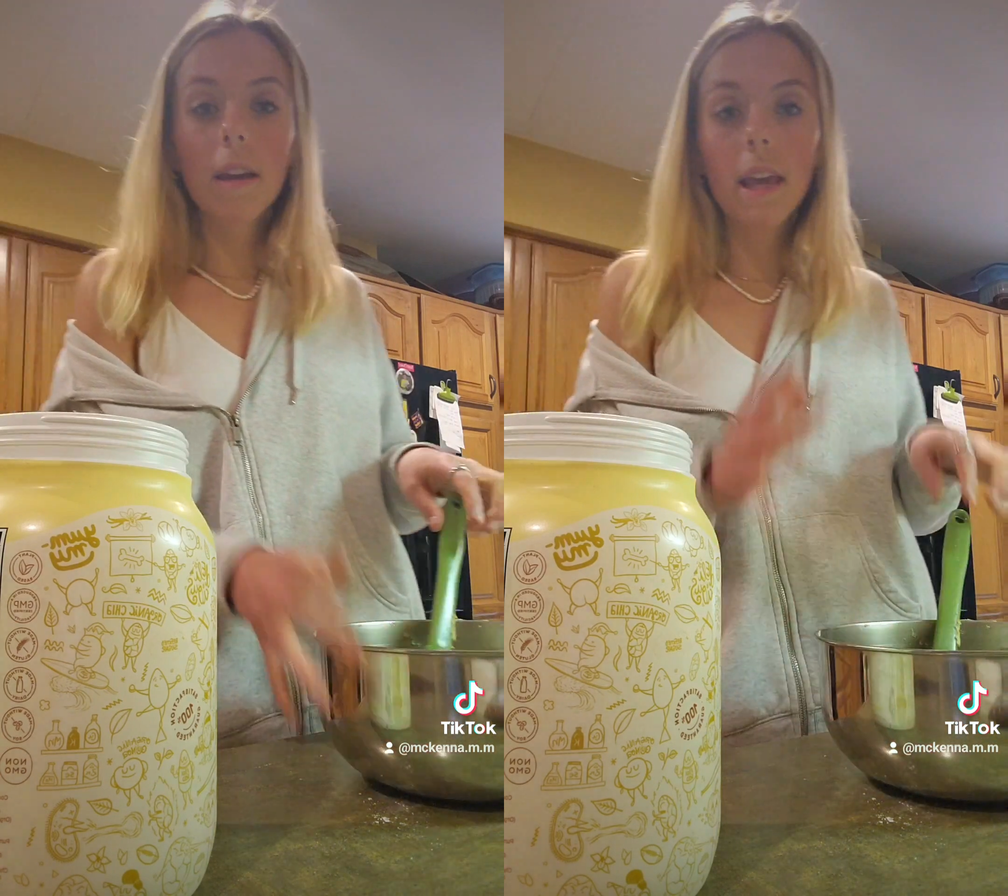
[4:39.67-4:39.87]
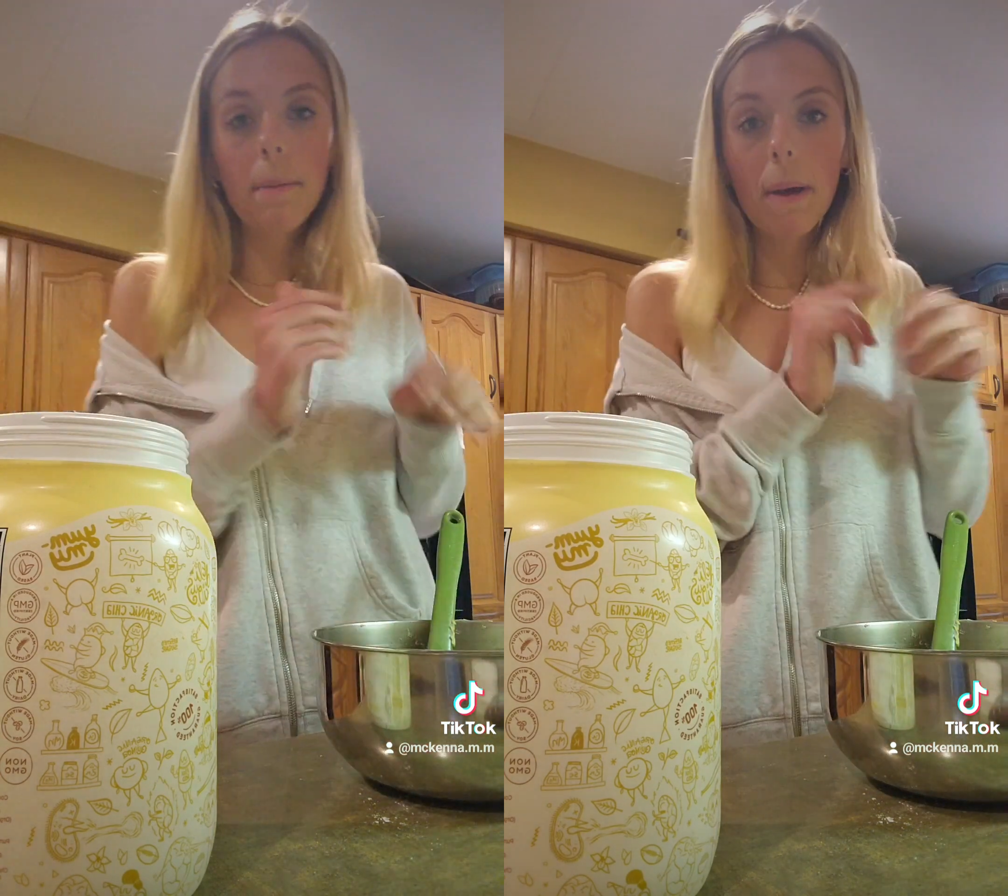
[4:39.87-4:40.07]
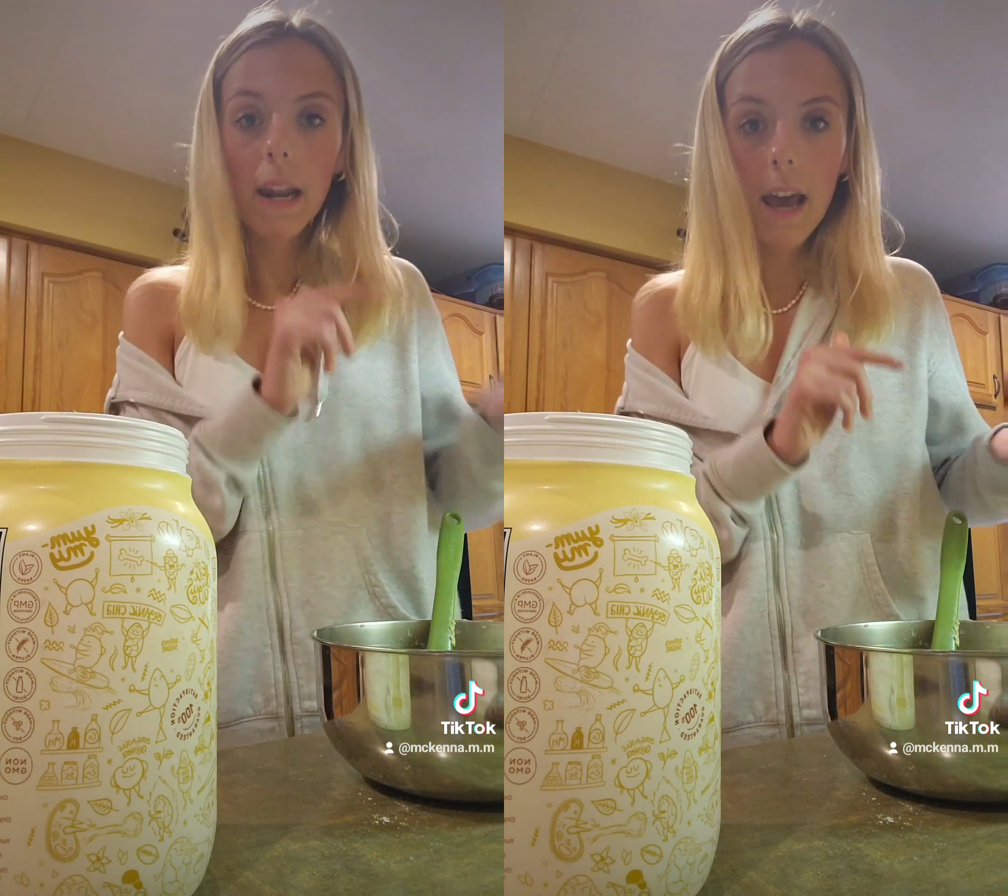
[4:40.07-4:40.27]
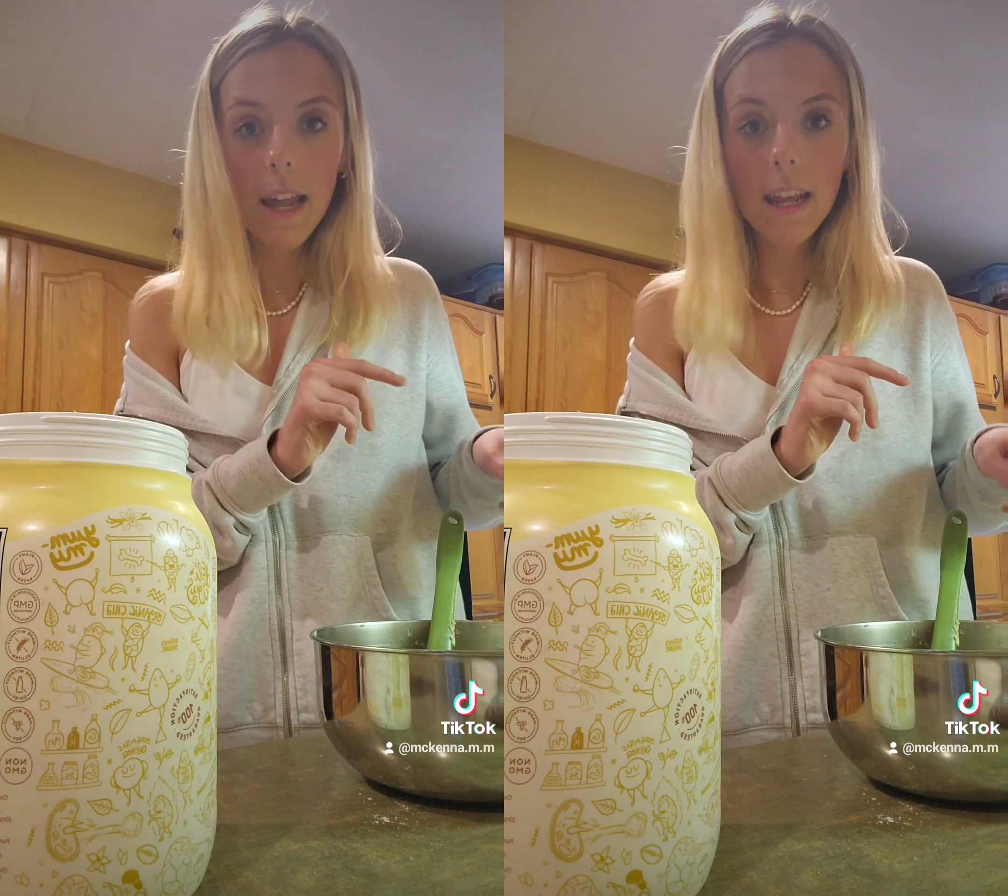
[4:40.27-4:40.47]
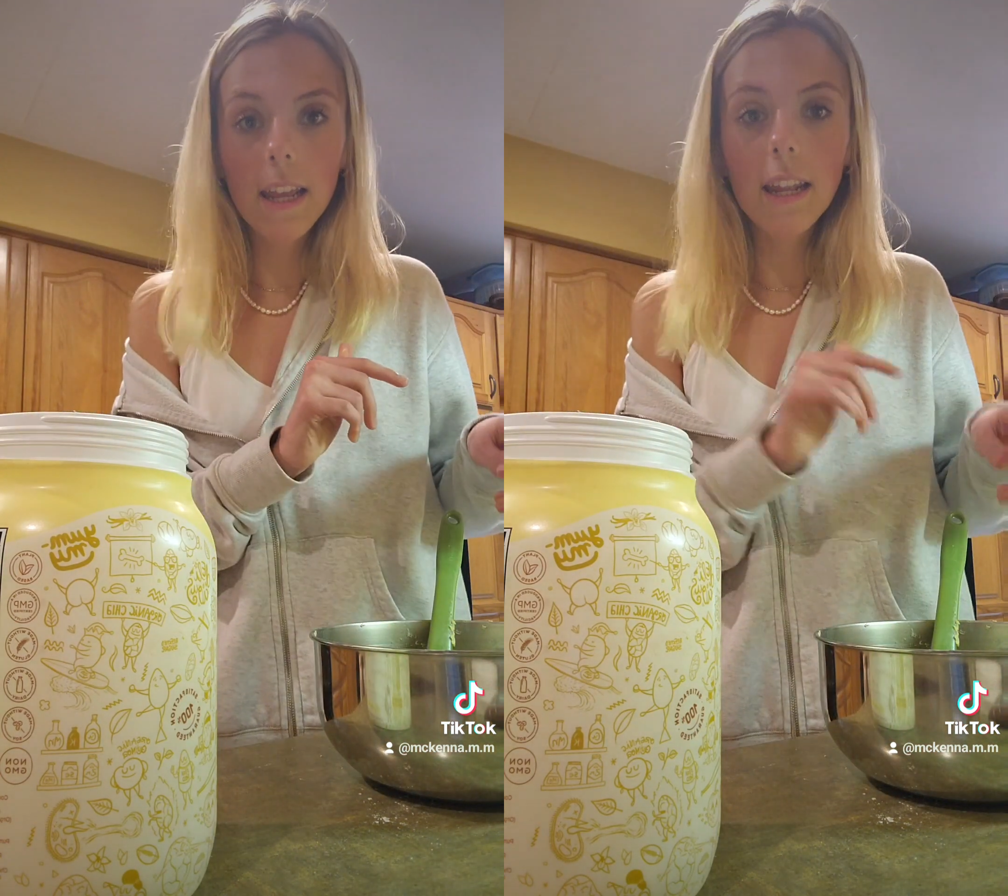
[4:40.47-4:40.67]
keep on
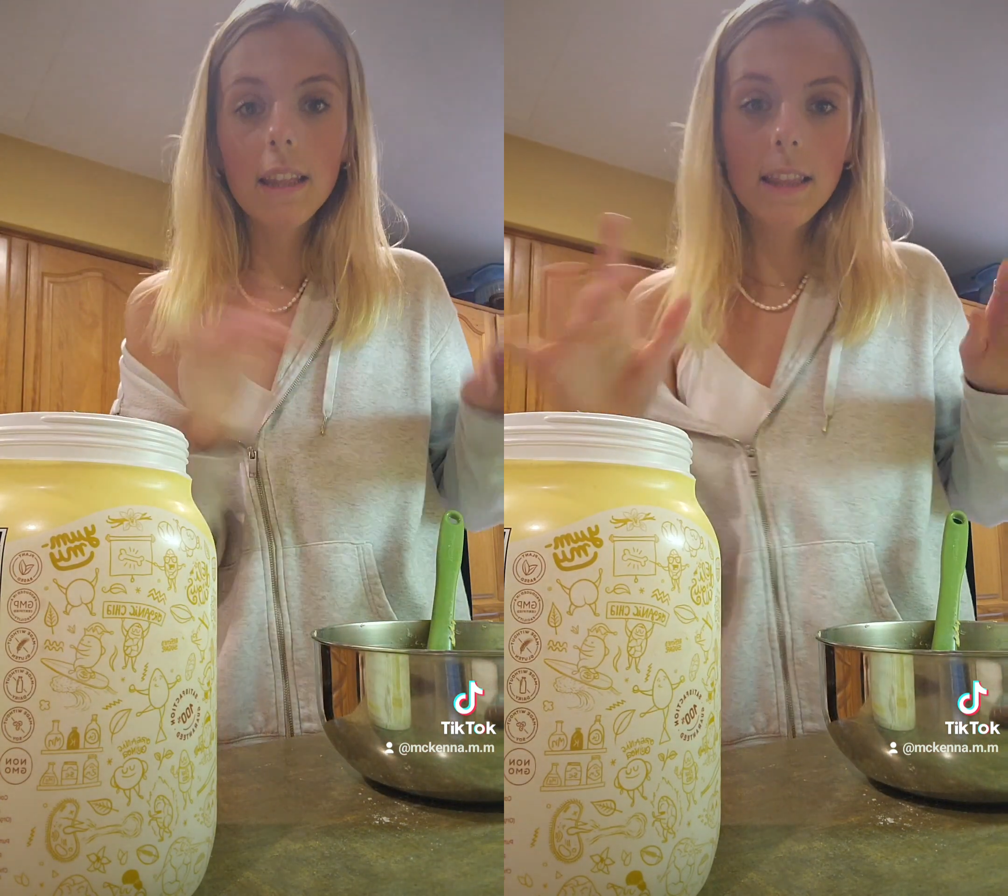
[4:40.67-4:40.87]
adding